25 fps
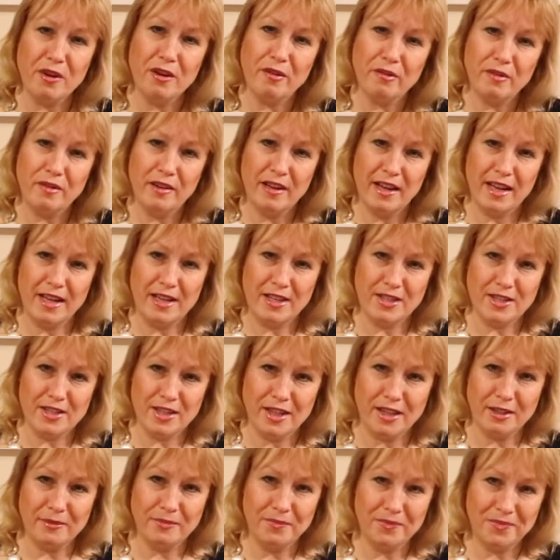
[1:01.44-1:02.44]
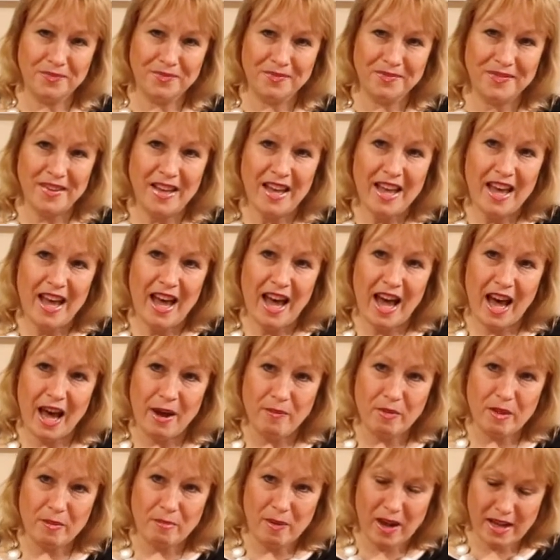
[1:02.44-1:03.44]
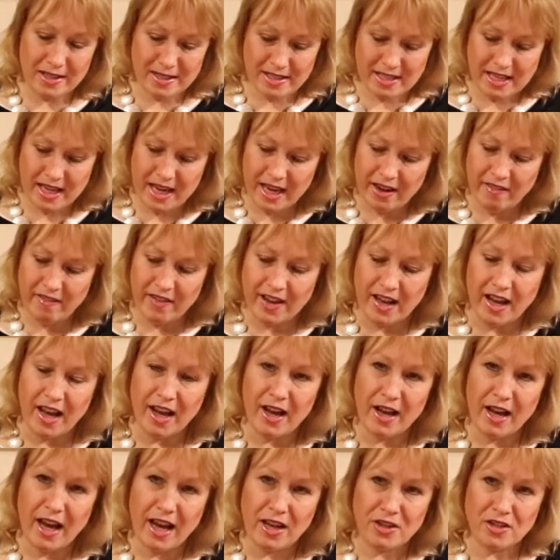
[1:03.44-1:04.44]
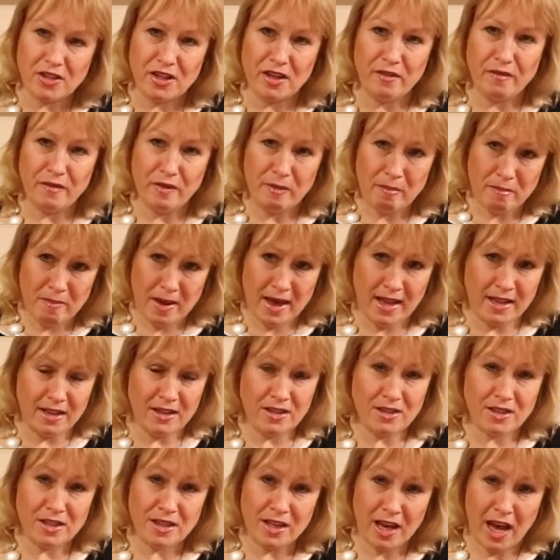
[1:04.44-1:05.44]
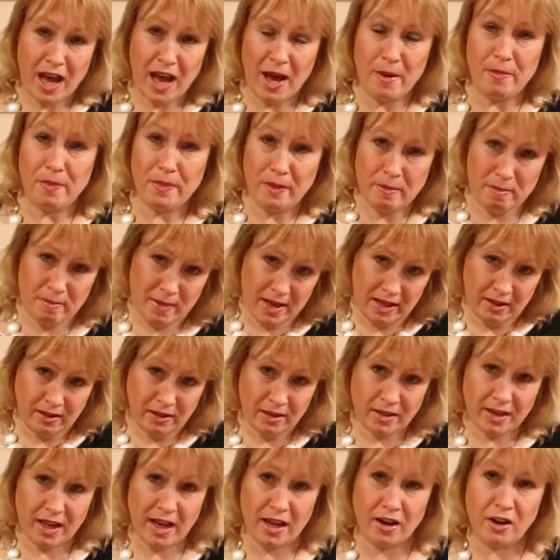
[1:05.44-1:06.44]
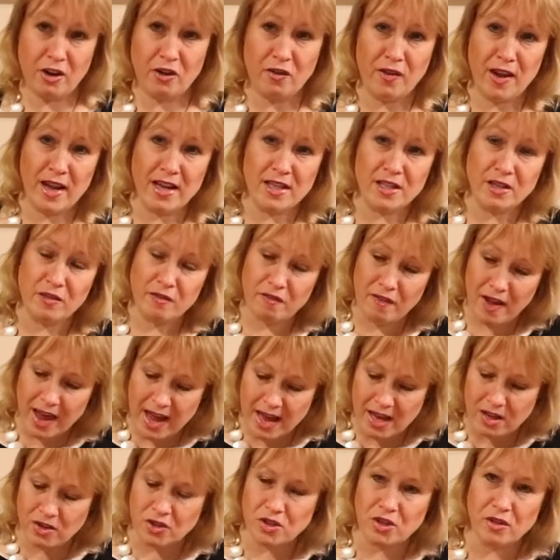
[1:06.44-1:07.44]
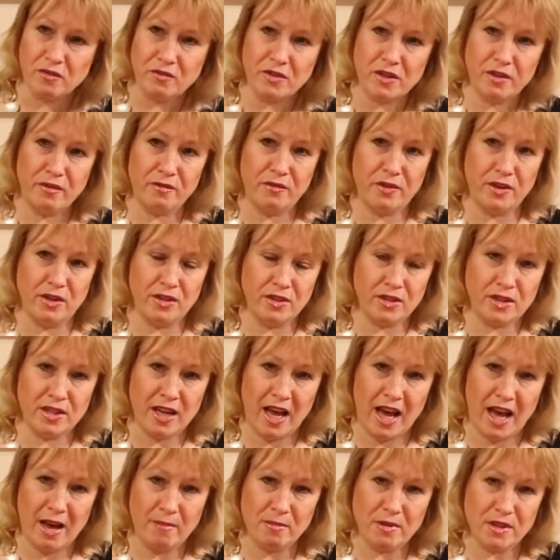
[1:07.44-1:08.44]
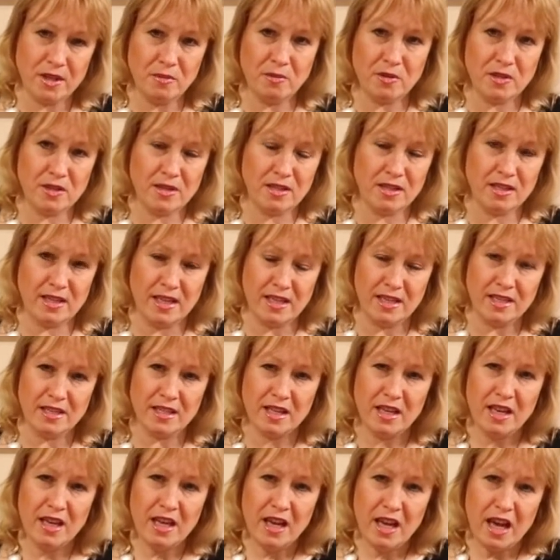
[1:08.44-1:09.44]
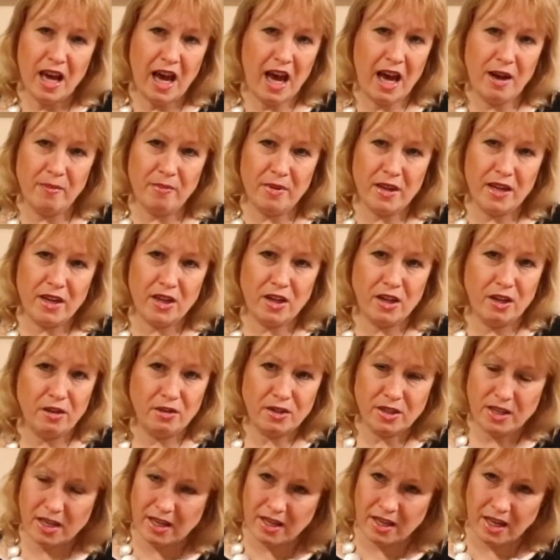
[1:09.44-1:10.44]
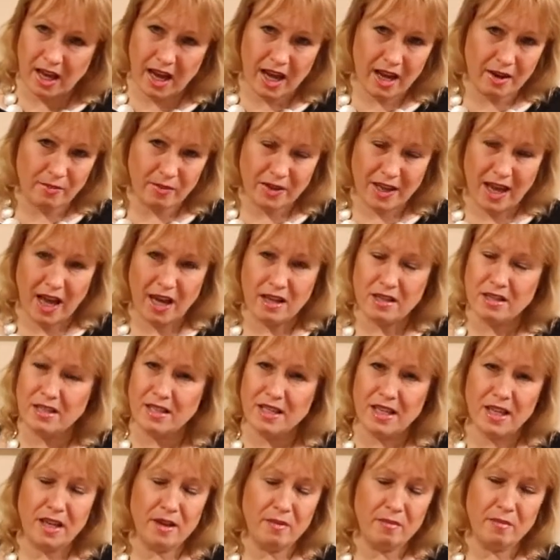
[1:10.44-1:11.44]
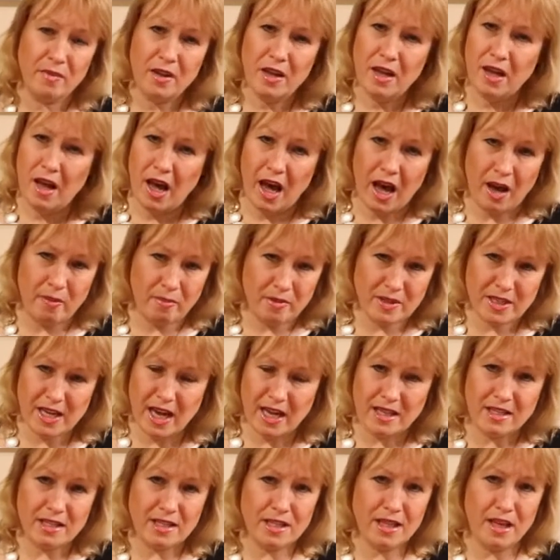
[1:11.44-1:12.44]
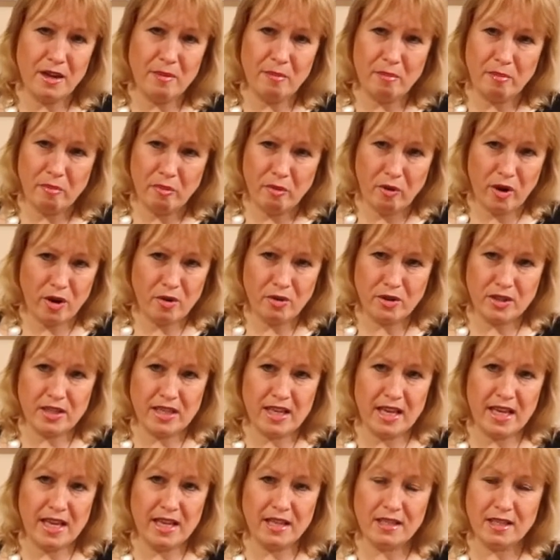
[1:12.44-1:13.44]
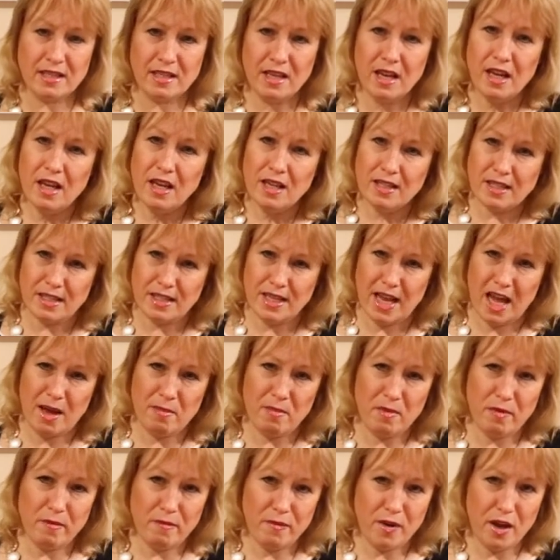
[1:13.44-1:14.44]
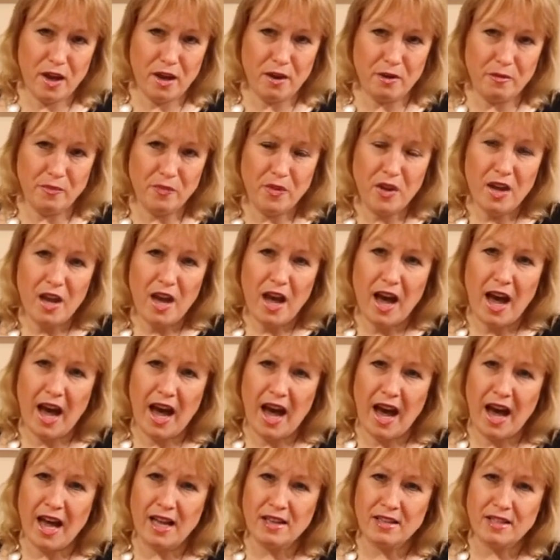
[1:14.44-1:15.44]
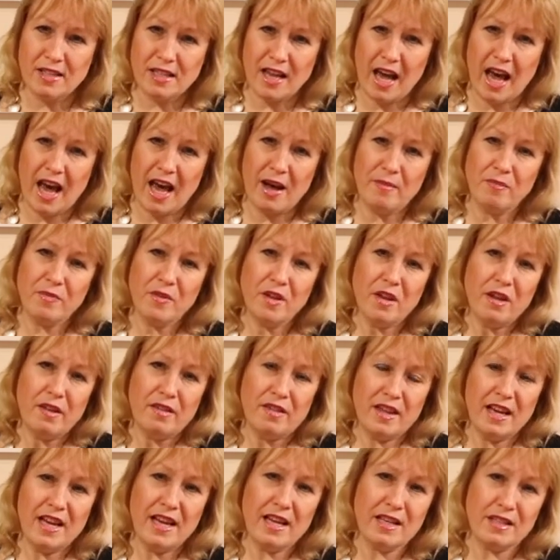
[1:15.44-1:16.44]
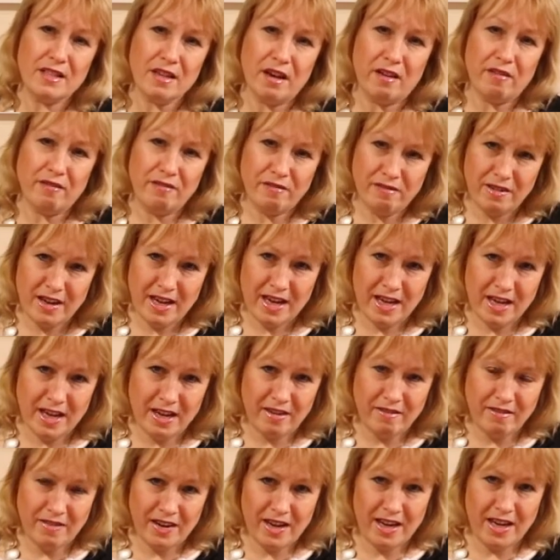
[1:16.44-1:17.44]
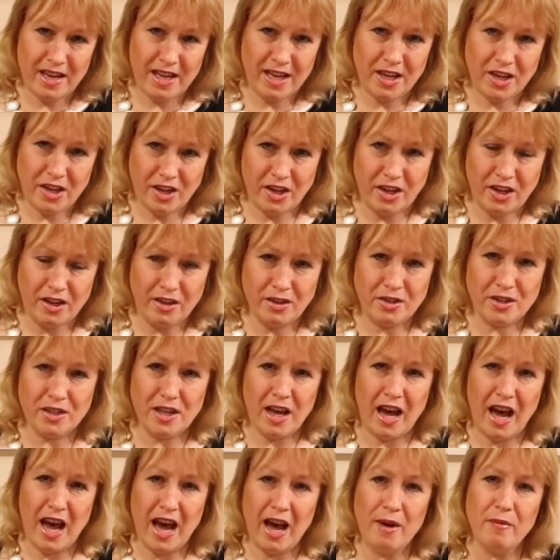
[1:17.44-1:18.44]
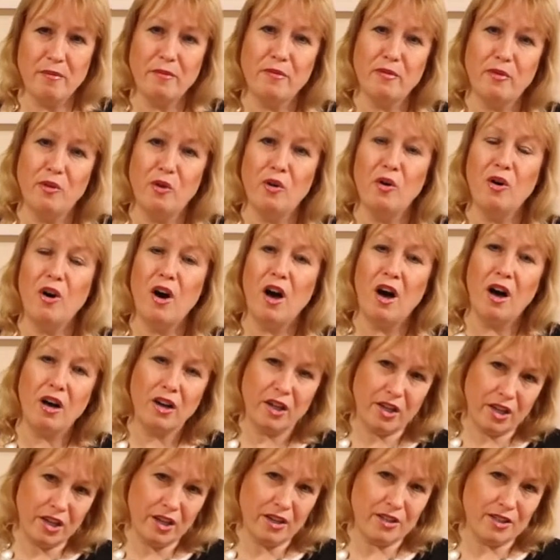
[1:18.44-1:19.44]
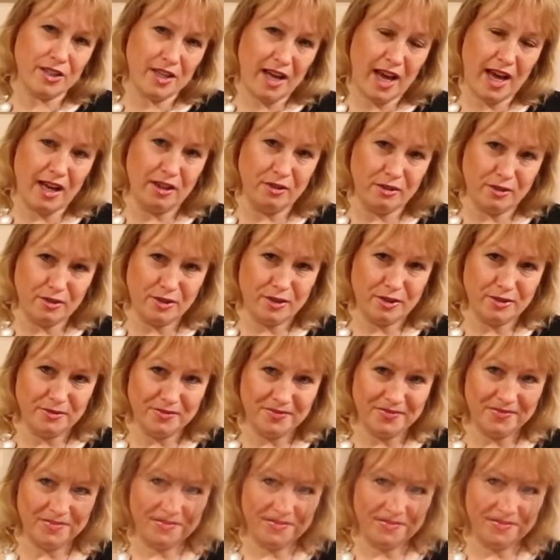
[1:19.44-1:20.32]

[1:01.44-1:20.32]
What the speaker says: you for later. The bacteria actually ferment the milk and create a range of different substances, including calcium, potassium, proteins, to name a few. And these are really, really good for our gut health.